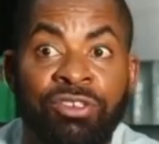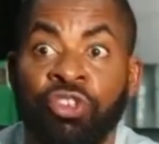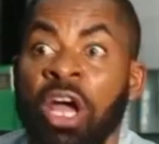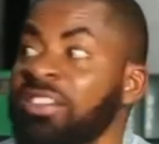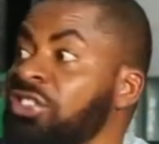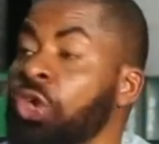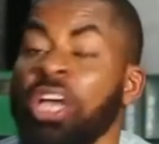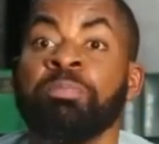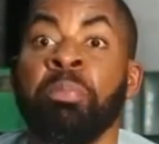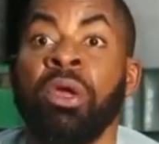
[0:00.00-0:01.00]

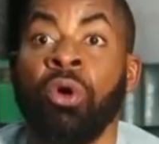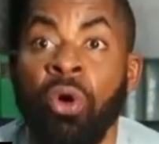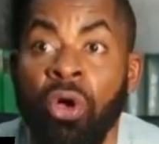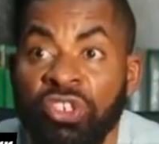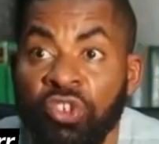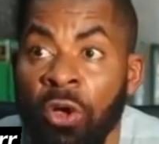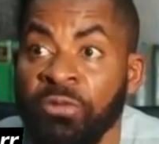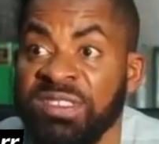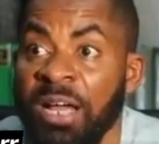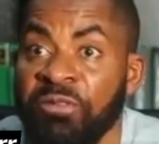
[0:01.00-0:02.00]
Just because
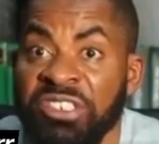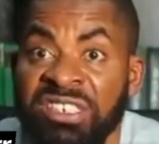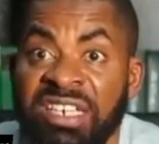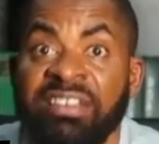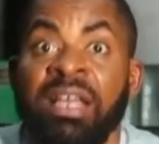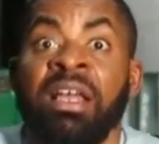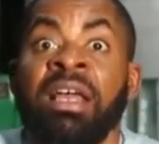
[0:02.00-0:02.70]
of selfish interest.